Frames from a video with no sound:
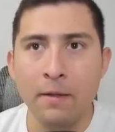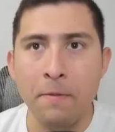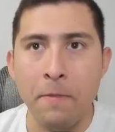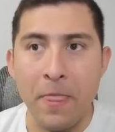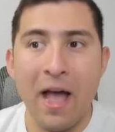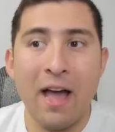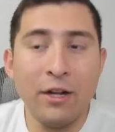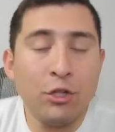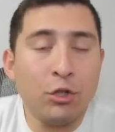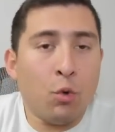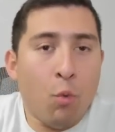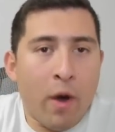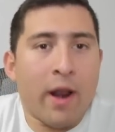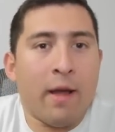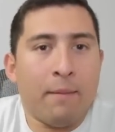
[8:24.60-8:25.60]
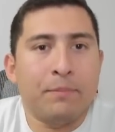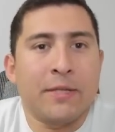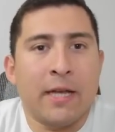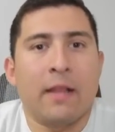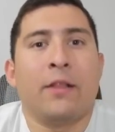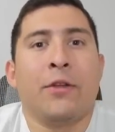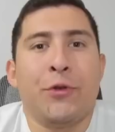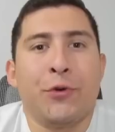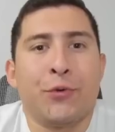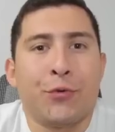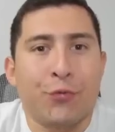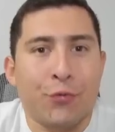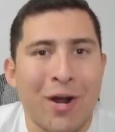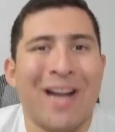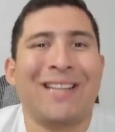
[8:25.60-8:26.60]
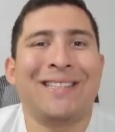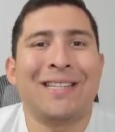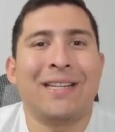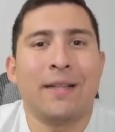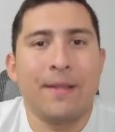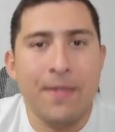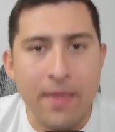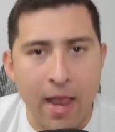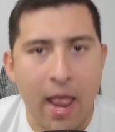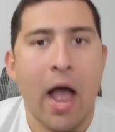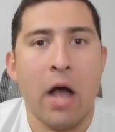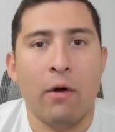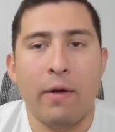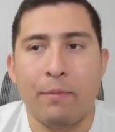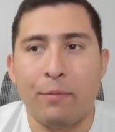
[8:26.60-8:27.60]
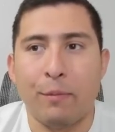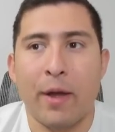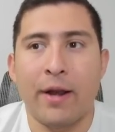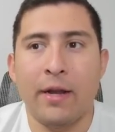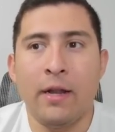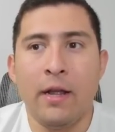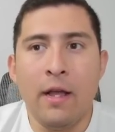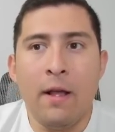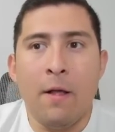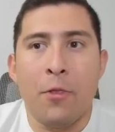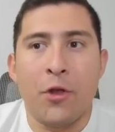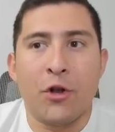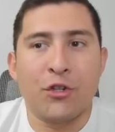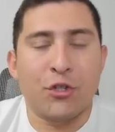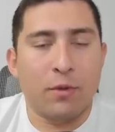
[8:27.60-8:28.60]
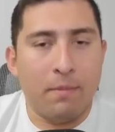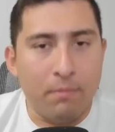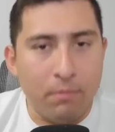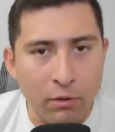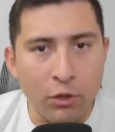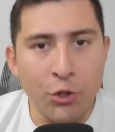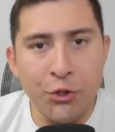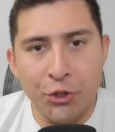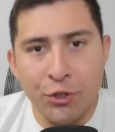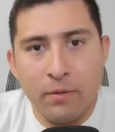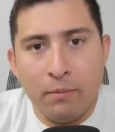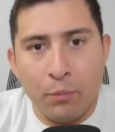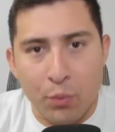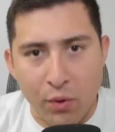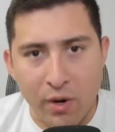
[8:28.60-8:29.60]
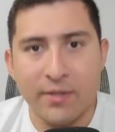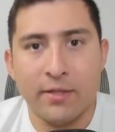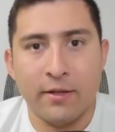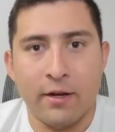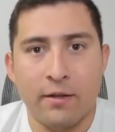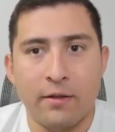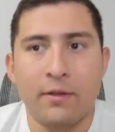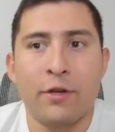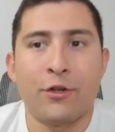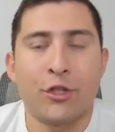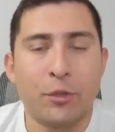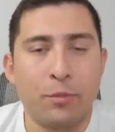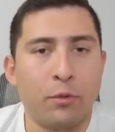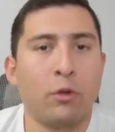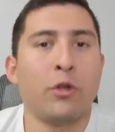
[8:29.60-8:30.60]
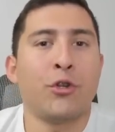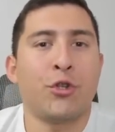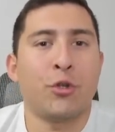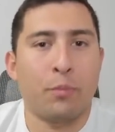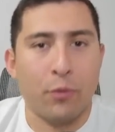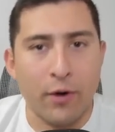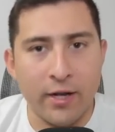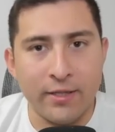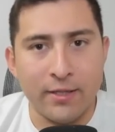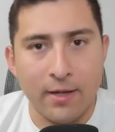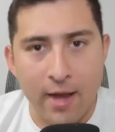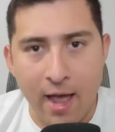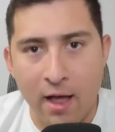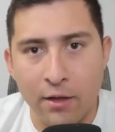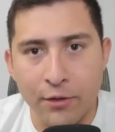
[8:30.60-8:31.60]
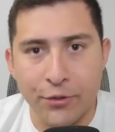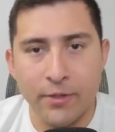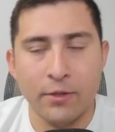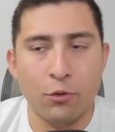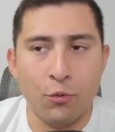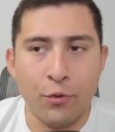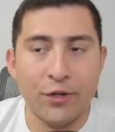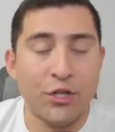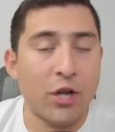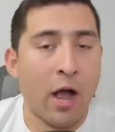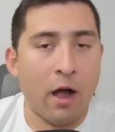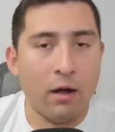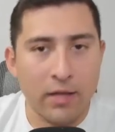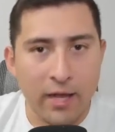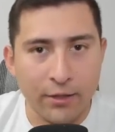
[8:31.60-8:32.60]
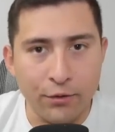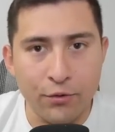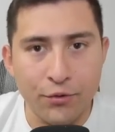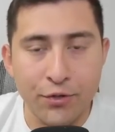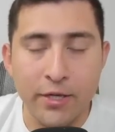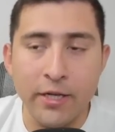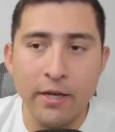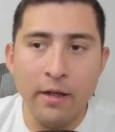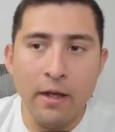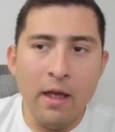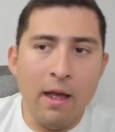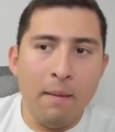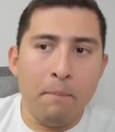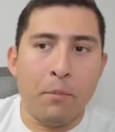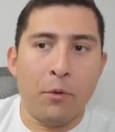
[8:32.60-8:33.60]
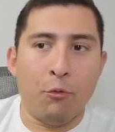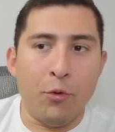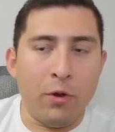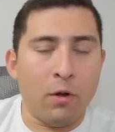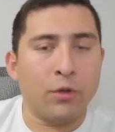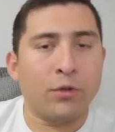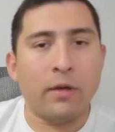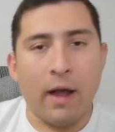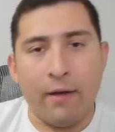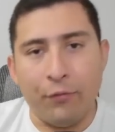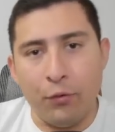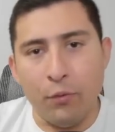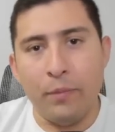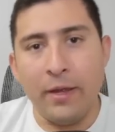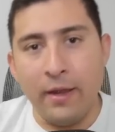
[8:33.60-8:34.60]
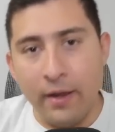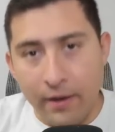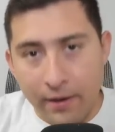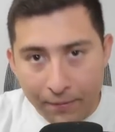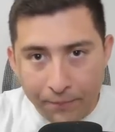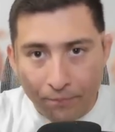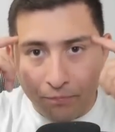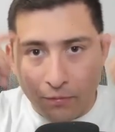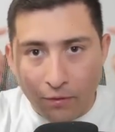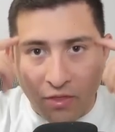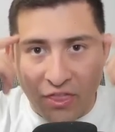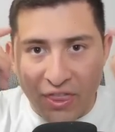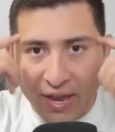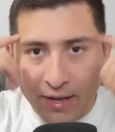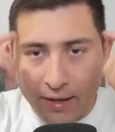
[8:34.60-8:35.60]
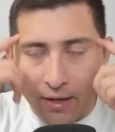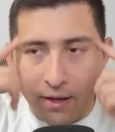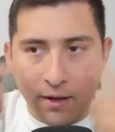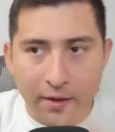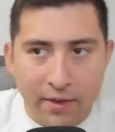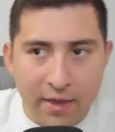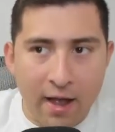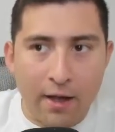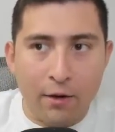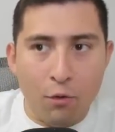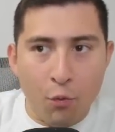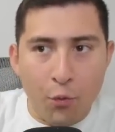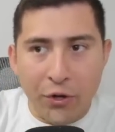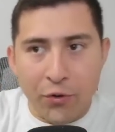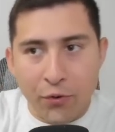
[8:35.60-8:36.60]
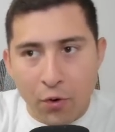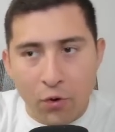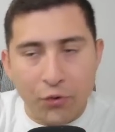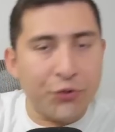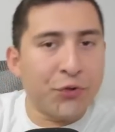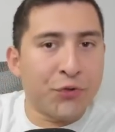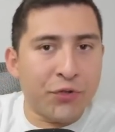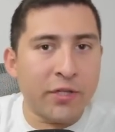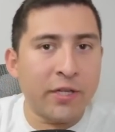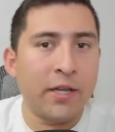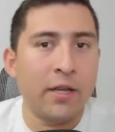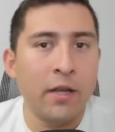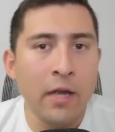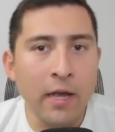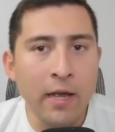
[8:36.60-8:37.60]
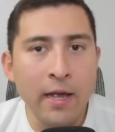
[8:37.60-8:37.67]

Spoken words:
that is what I'm telling you right now, everybody. There's a bullish precedent, there's bullish price analysis, which I like to see, but we also have to be thinking that we could also see